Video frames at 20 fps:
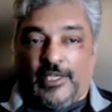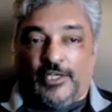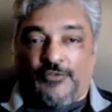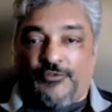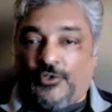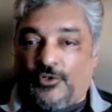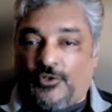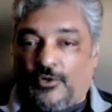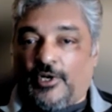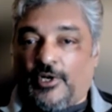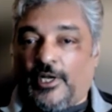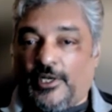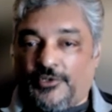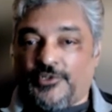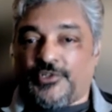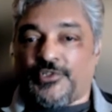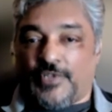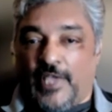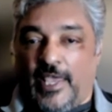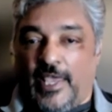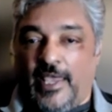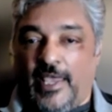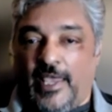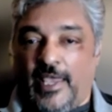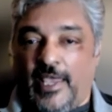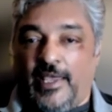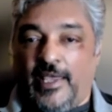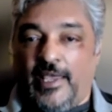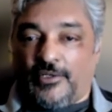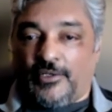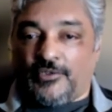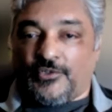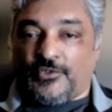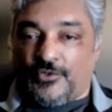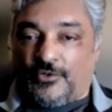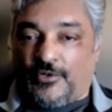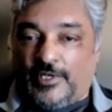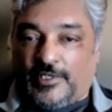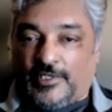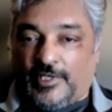And if you don't understand
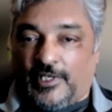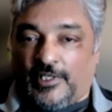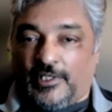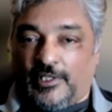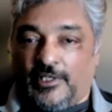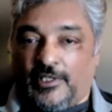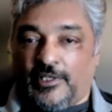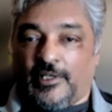storytelling,